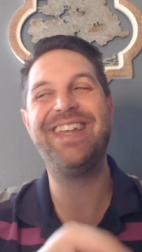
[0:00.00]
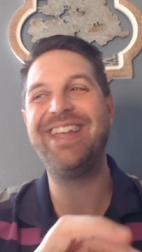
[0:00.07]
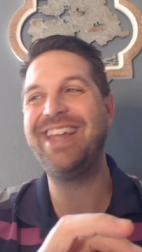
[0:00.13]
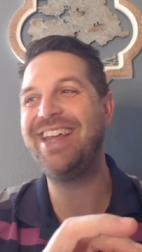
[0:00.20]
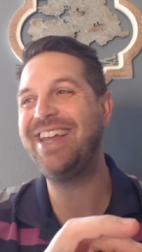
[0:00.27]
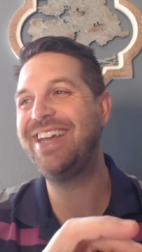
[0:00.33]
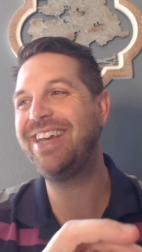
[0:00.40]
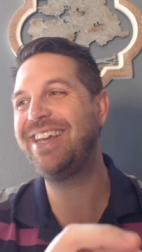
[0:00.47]

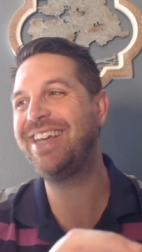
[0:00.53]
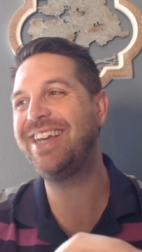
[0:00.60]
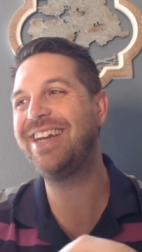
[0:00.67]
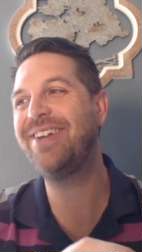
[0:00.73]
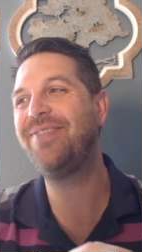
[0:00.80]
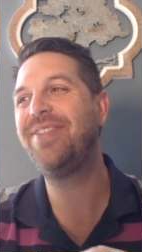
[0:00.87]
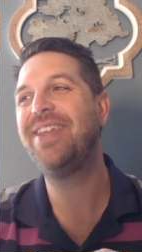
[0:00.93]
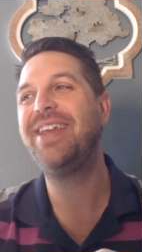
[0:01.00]

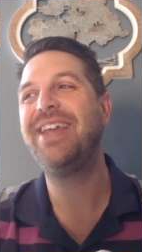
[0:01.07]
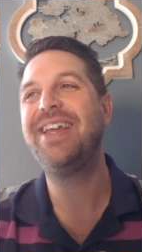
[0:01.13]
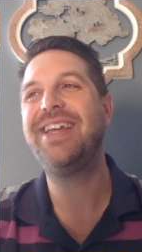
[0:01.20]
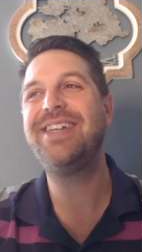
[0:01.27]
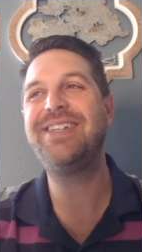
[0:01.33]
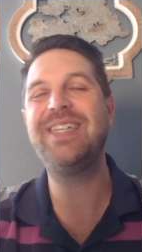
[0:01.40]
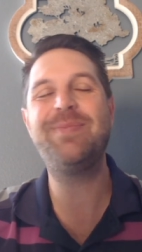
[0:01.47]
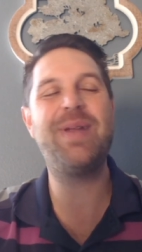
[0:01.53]
Yeah.
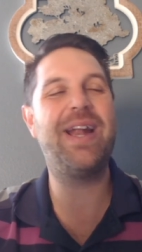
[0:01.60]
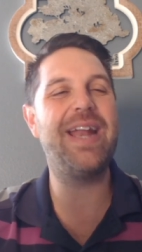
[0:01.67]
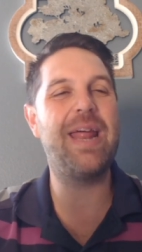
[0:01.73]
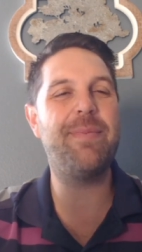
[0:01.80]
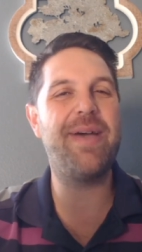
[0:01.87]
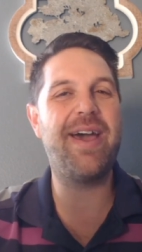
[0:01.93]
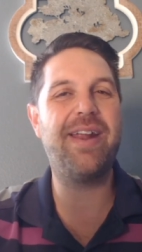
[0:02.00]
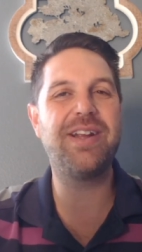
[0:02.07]
She's been on
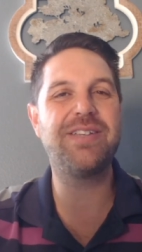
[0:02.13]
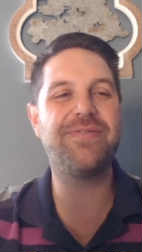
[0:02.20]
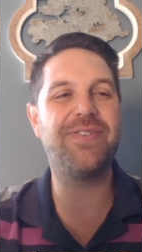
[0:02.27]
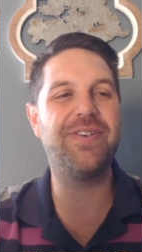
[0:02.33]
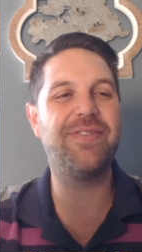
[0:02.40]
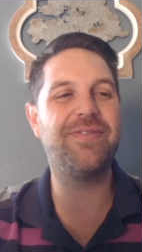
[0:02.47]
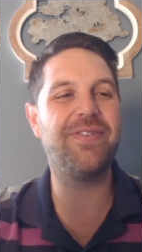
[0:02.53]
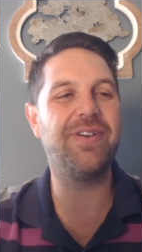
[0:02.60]
antibiotics
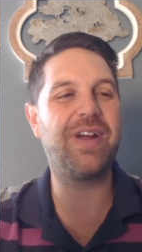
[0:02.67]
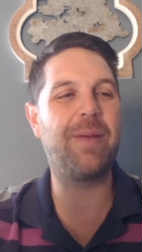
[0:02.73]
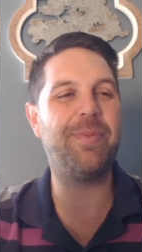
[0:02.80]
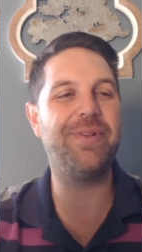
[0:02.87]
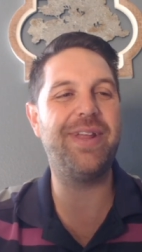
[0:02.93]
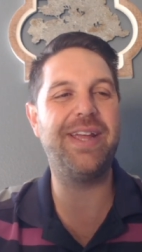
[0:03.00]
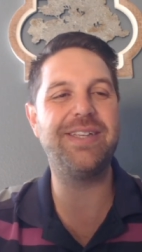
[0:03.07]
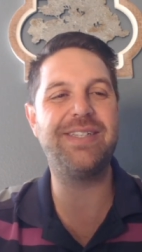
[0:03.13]
for a couple
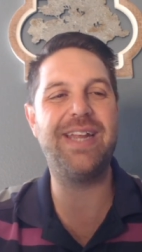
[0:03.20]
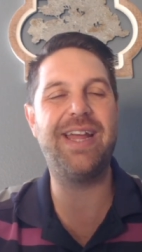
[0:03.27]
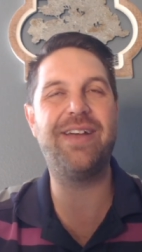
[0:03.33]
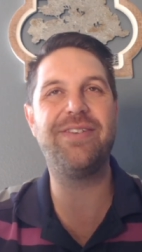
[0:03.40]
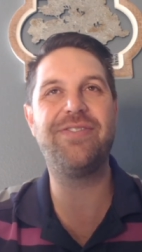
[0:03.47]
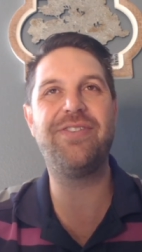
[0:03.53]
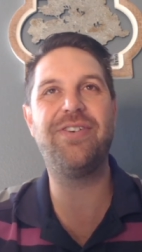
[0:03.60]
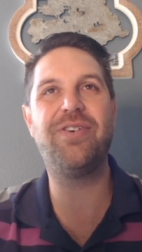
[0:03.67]
days now,
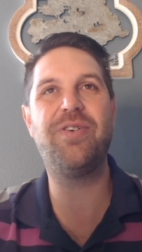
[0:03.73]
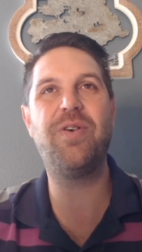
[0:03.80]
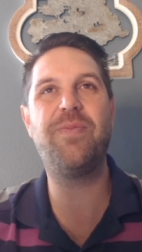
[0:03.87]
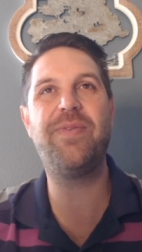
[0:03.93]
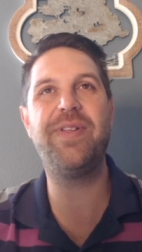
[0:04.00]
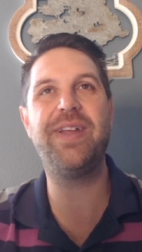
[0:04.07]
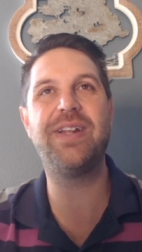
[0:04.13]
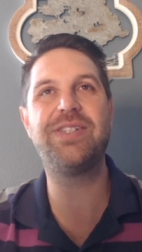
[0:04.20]
so
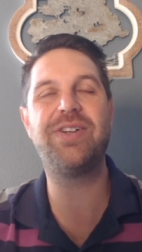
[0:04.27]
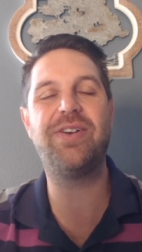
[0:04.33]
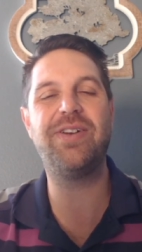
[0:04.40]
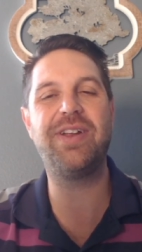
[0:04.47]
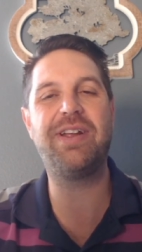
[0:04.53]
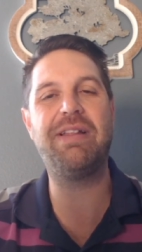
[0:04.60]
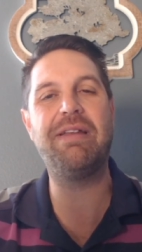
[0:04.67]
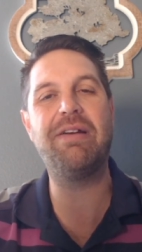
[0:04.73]
hopefully it's starting
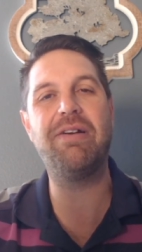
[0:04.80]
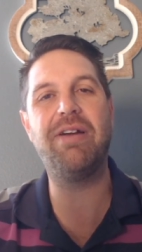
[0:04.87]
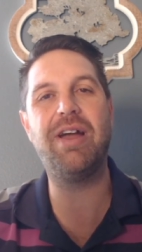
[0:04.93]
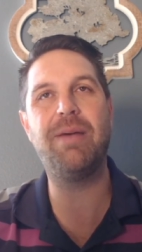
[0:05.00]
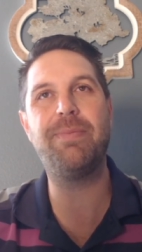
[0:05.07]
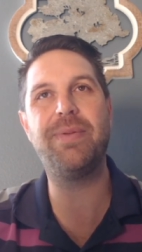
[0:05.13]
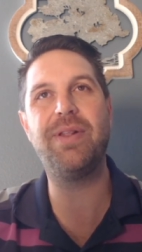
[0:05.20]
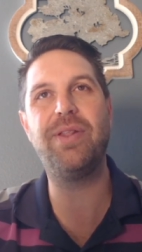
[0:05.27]
to clear
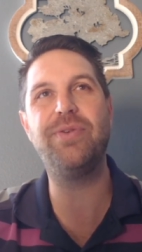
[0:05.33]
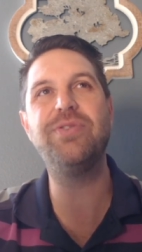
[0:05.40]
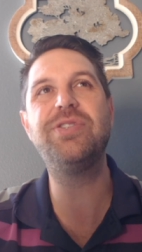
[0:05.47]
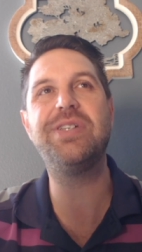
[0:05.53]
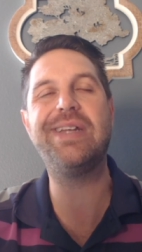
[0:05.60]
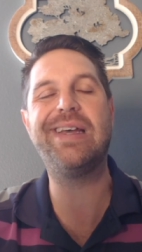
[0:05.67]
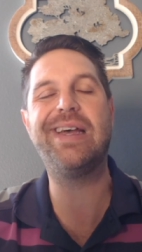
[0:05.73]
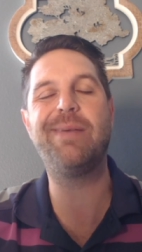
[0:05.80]
up and
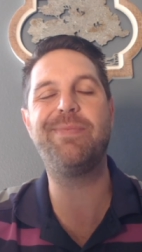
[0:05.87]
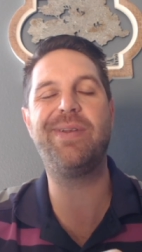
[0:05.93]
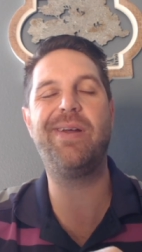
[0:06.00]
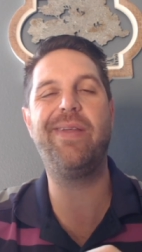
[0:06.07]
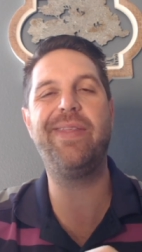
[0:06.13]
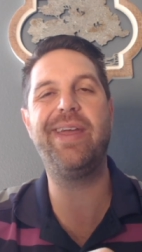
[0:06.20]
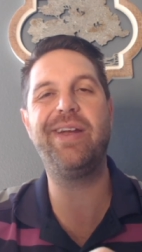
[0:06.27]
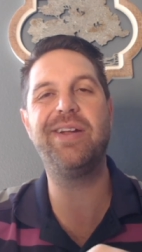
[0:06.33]
loosen up and
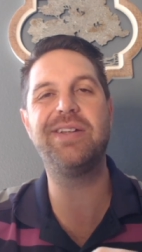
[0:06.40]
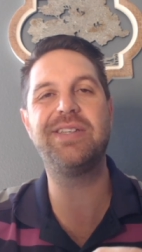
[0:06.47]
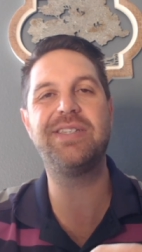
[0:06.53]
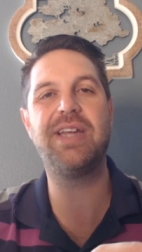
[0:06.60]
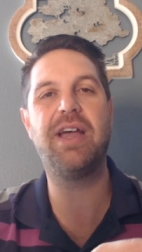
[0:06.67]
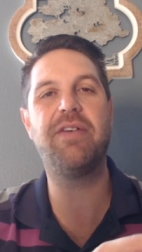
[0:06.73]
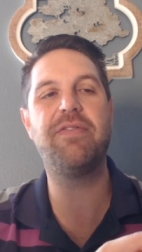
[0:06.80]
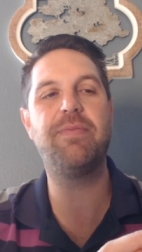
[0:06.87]
all that good
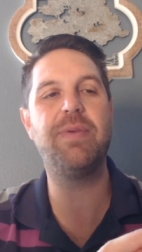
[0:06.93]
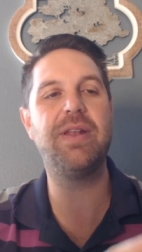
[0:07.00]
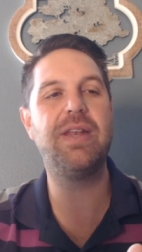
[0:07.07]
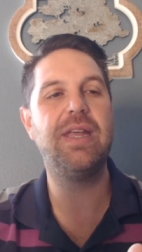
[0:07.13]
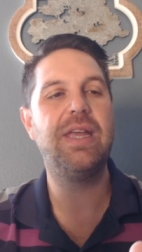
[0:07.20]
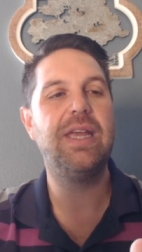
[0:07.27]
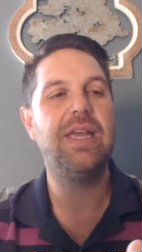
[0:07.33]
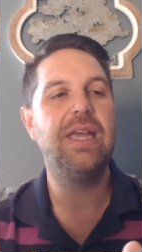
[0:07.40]
stuff. But
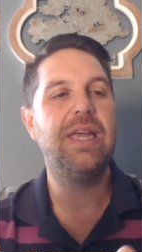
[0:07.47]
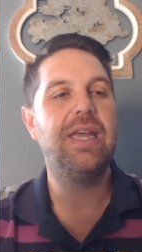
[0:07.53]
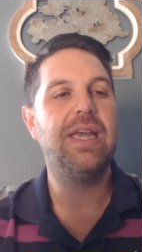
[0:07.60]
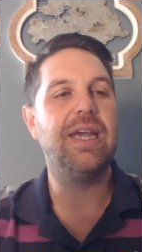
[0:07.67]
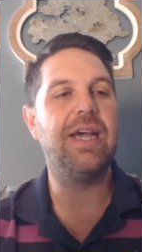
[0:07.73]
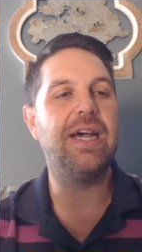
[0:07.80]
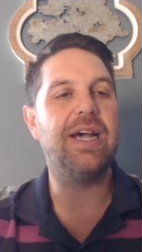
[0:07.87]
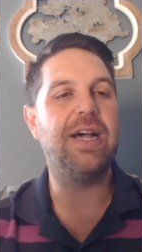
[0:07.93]

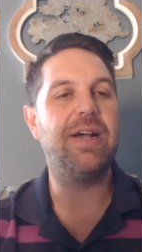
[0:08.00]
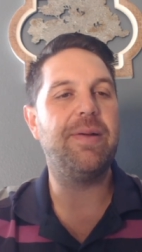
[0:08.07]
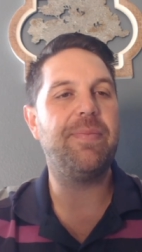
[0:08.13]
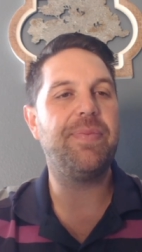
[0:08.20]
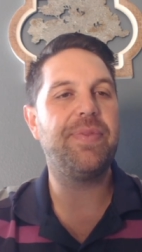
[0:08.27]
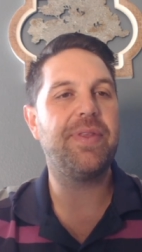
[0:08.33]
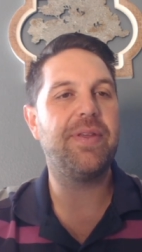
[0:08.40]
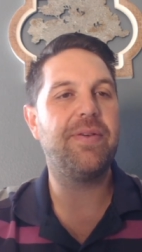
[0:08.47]

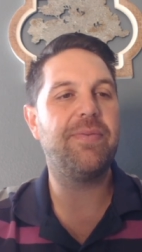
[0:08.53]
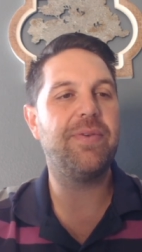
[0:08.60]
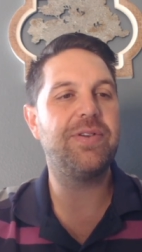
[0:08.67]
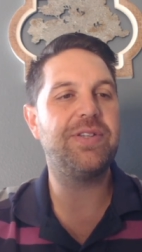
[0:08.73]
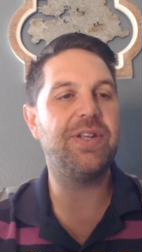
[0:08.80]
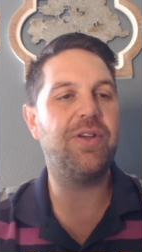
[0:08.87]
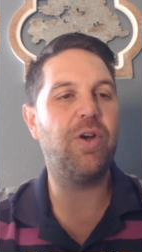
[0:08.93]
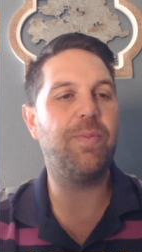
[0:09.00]
we're
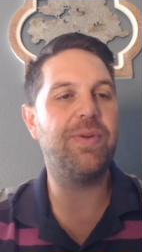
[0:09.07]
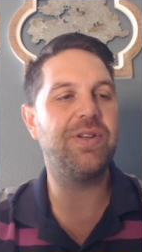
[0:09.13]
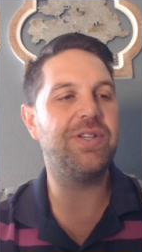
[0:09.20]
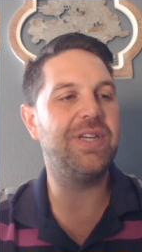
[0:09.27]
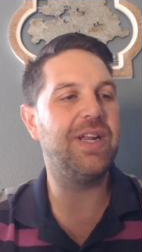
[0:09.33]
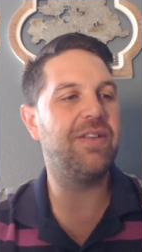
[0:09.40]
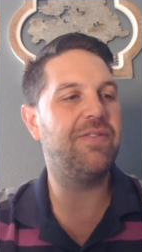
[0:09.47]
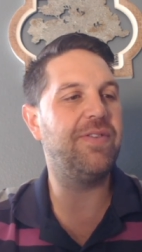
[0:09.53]
still hoping
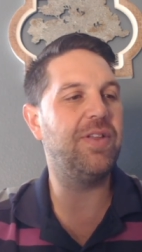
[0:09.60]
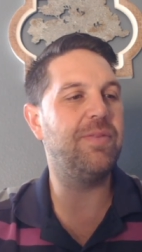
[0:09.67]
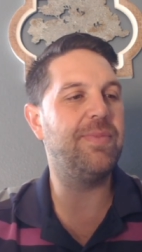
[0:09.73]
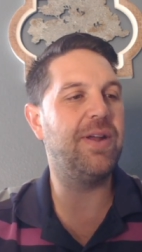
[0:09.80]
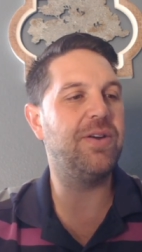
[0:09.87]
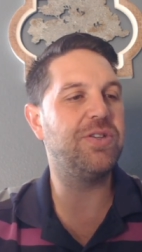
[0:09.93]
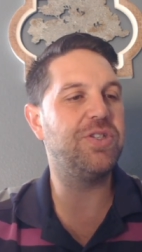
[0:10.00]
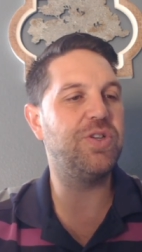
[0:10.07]
she gets feeling
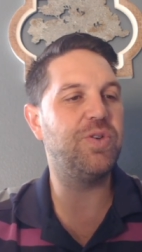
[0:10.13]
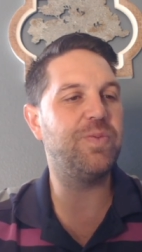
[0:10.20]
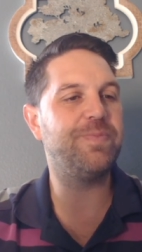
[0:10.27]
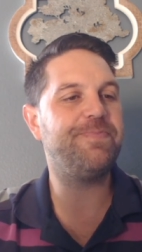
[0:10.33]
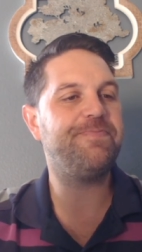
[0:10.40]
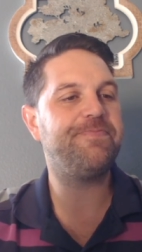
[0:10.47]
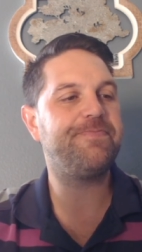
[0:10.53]
better soon.